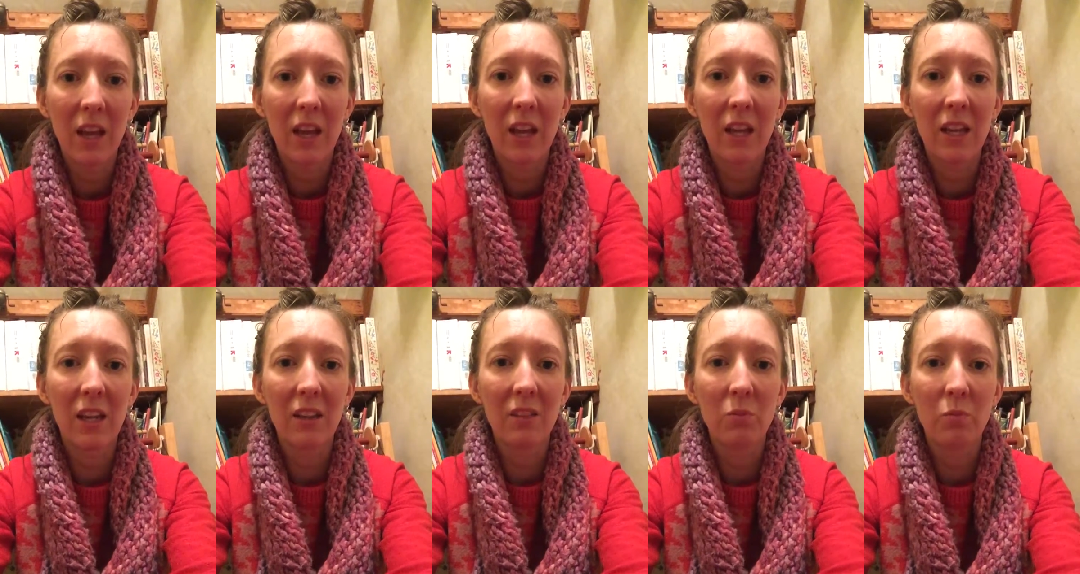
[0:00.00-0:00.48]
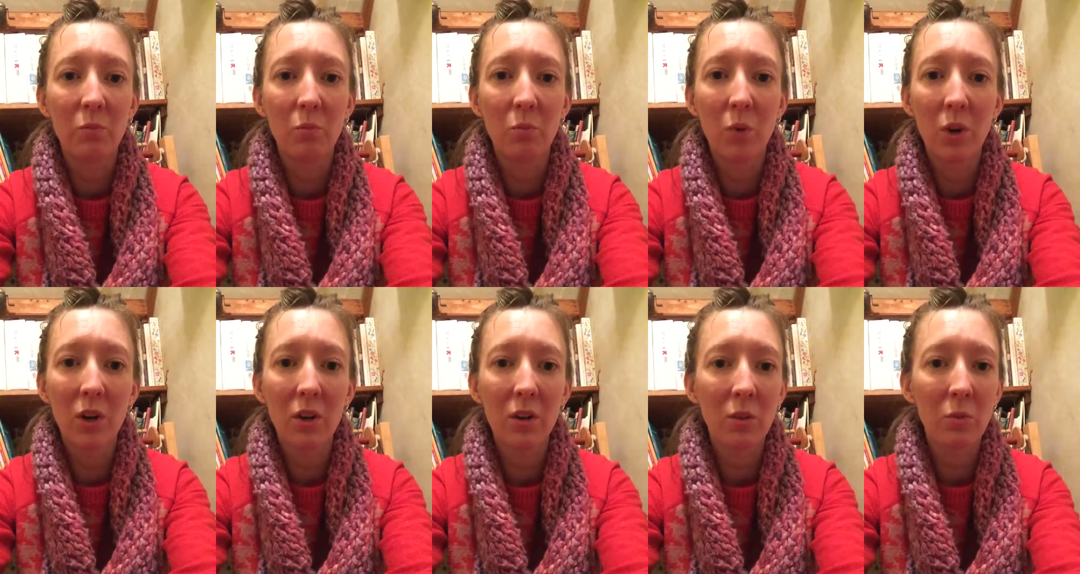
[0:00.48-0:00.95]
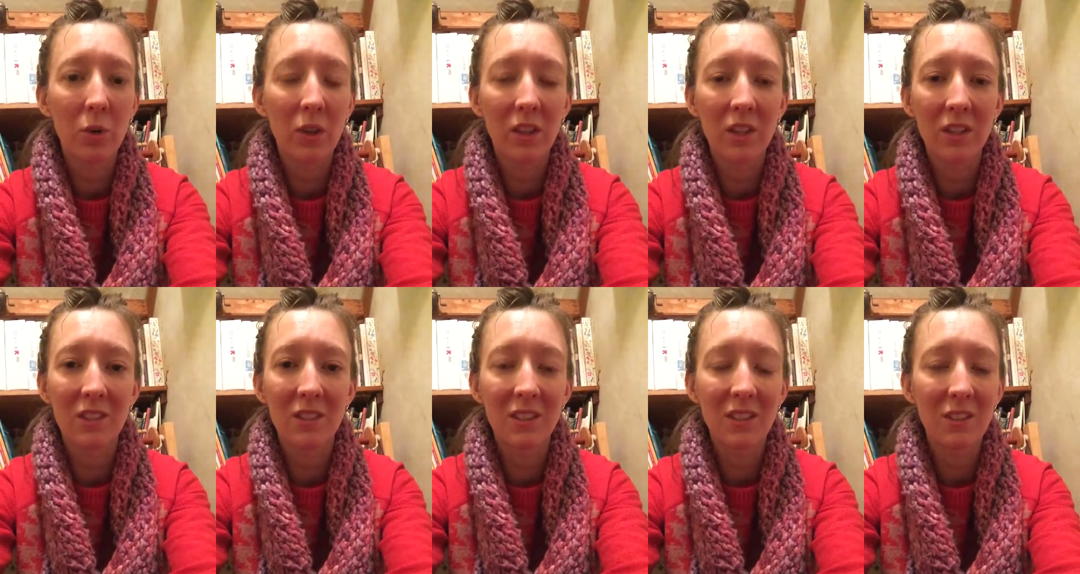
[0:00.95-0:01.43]
in a world where
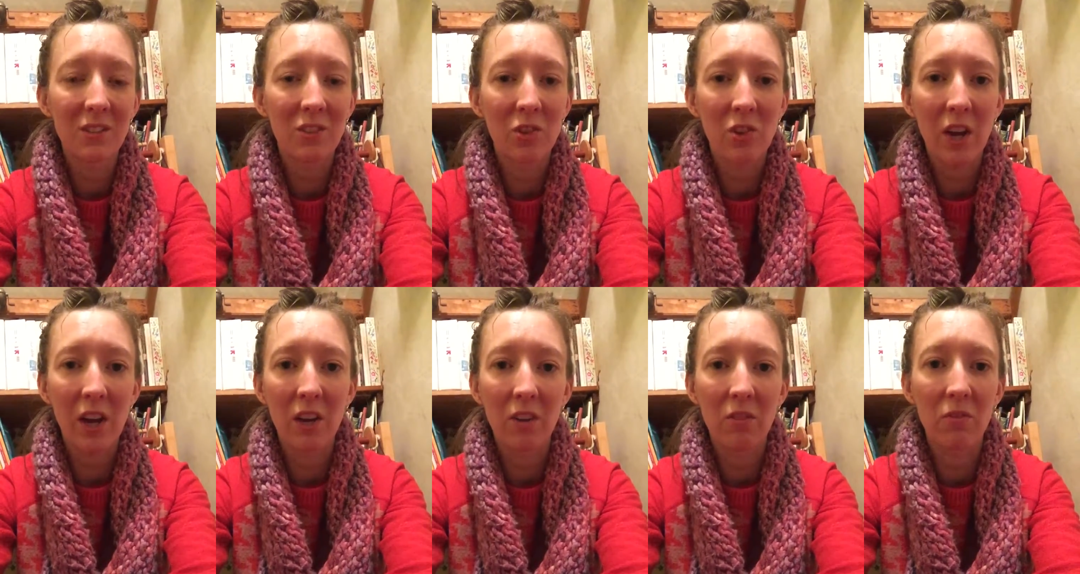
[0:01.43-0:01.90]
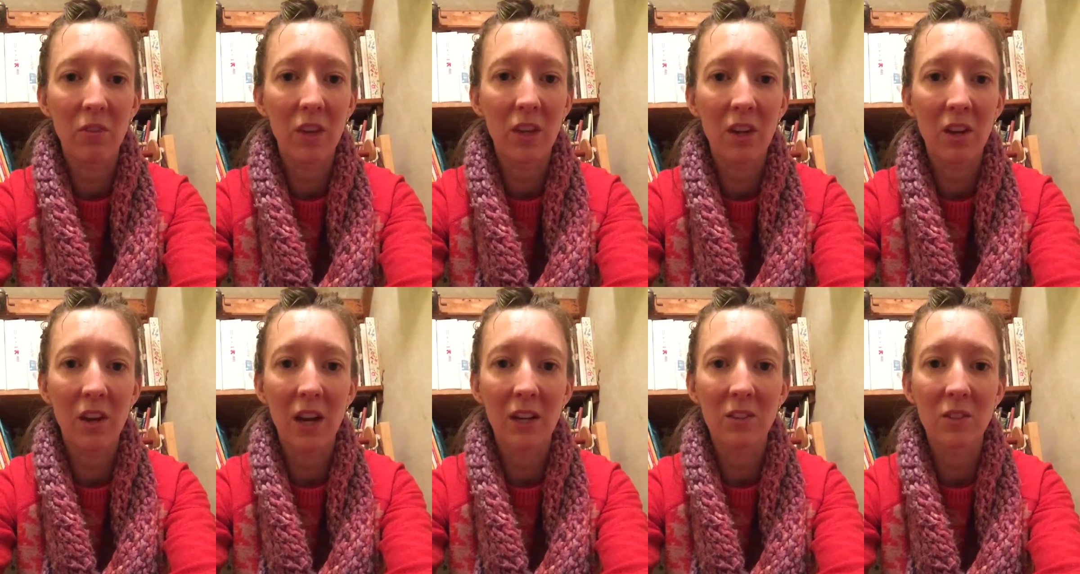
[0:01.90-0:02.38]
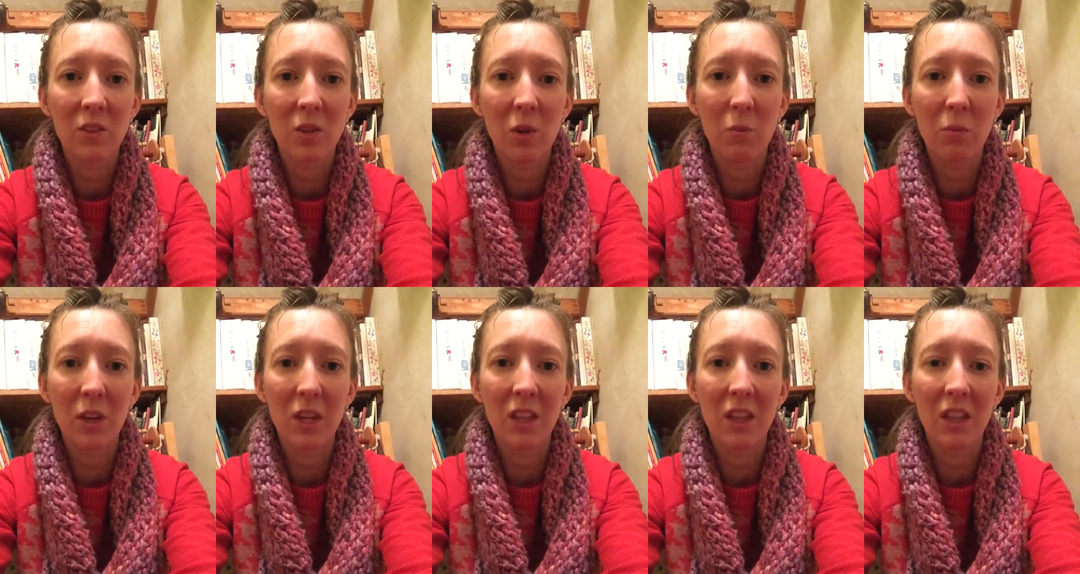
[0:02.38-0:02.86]
they're still trying to figure out
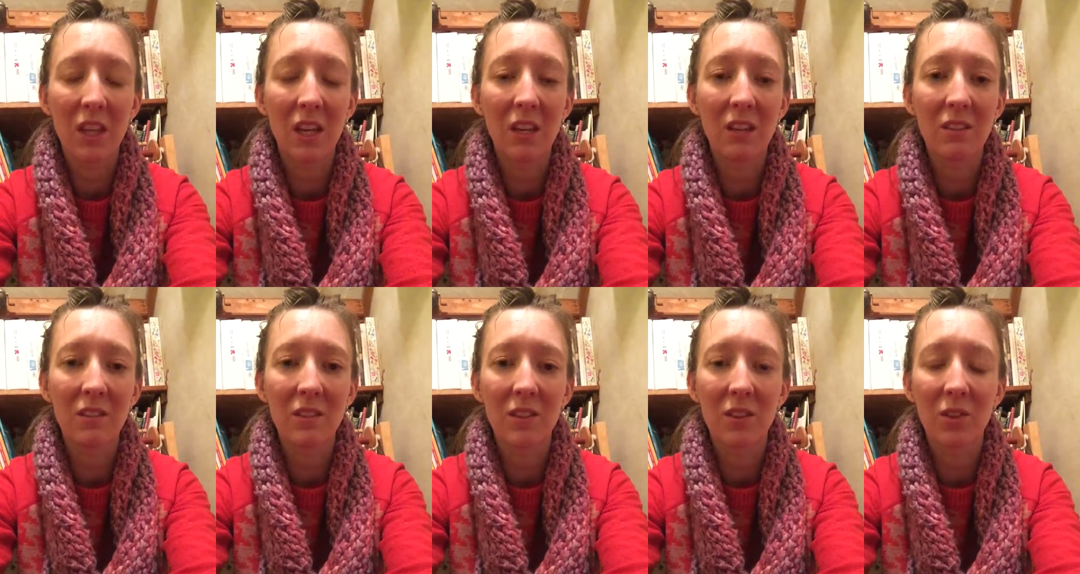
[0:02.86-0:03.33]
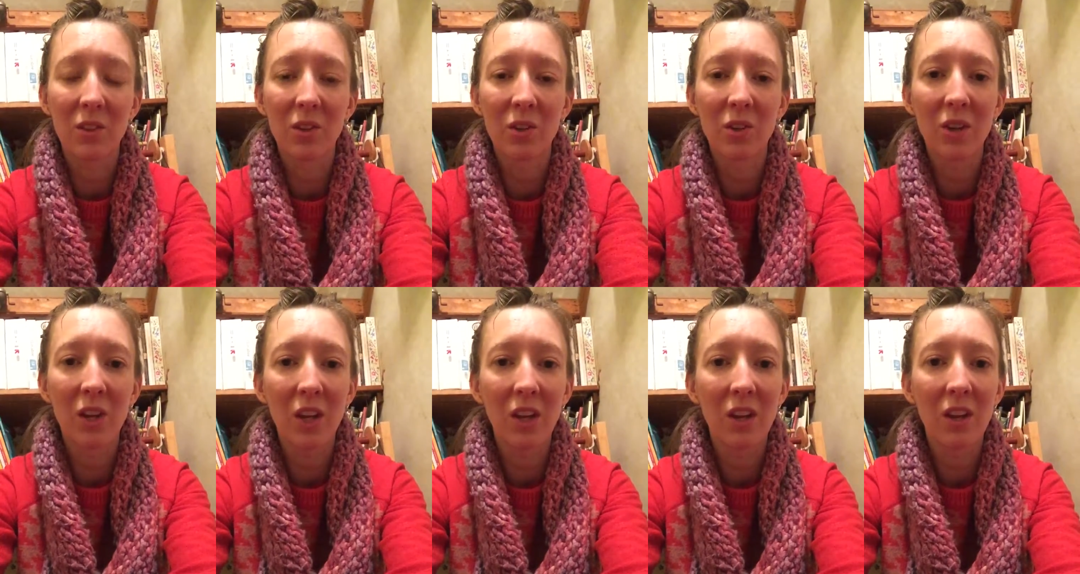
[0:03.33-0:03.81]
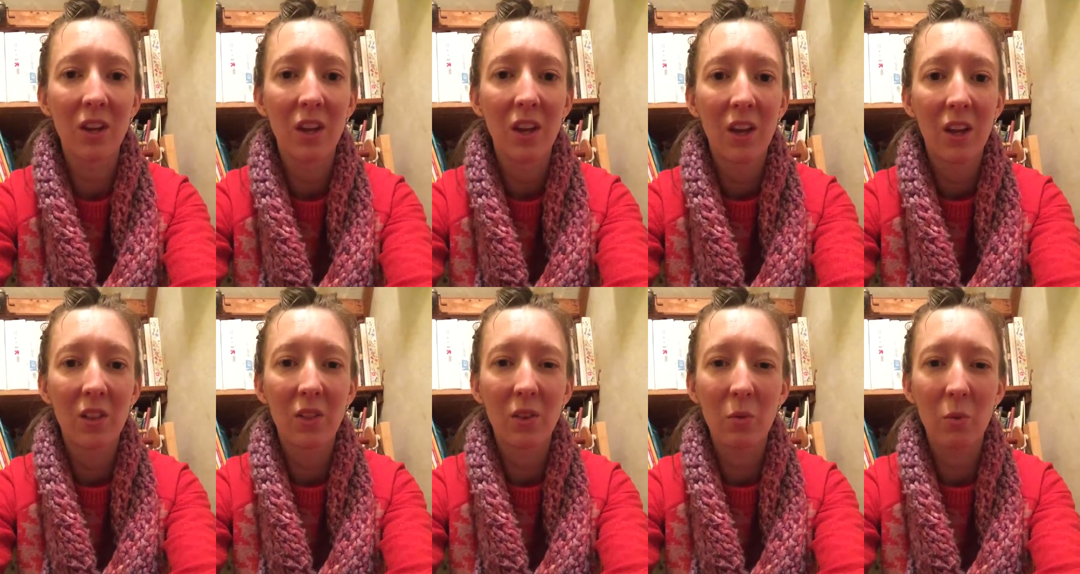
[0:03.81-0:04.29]
so many things and learning
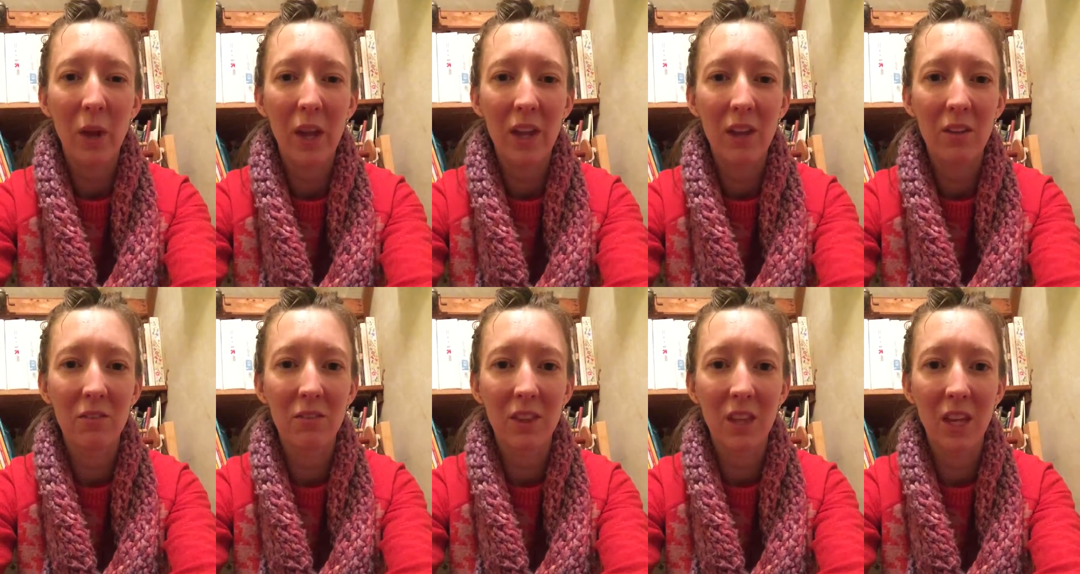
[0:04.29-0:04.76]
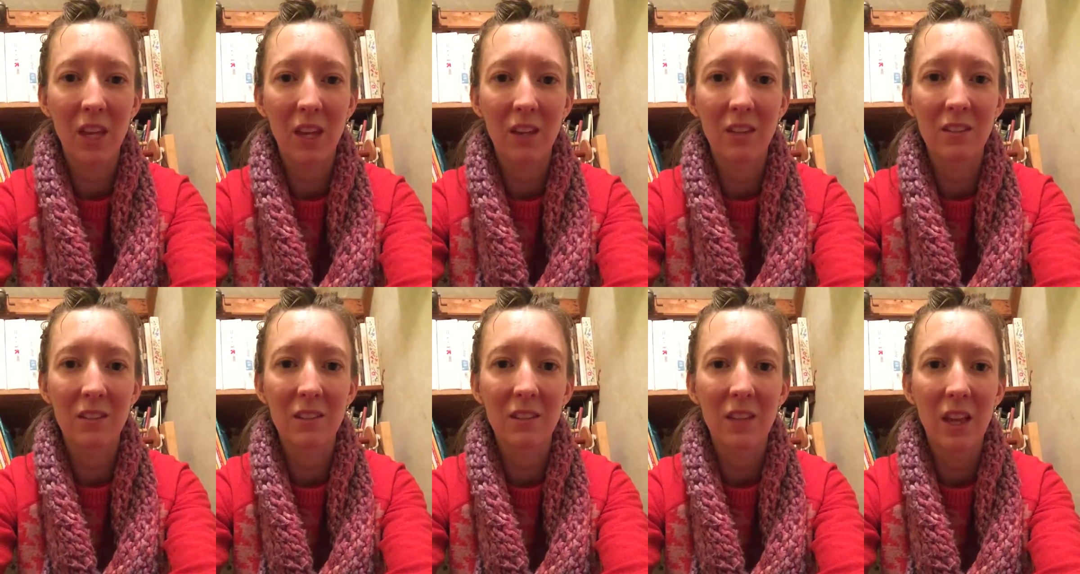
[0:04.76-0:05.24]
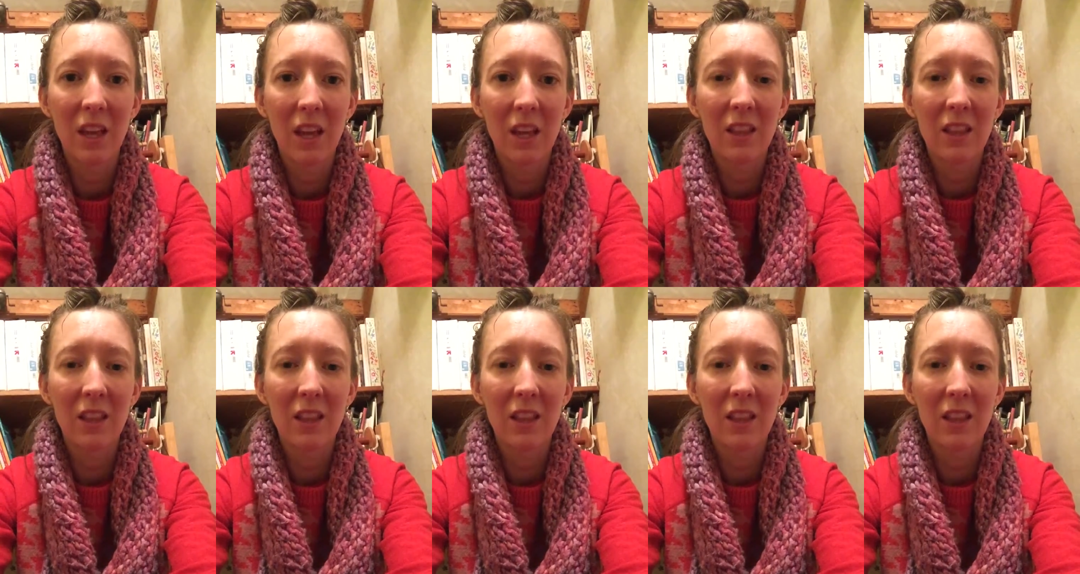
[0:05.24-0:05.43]
the way of things,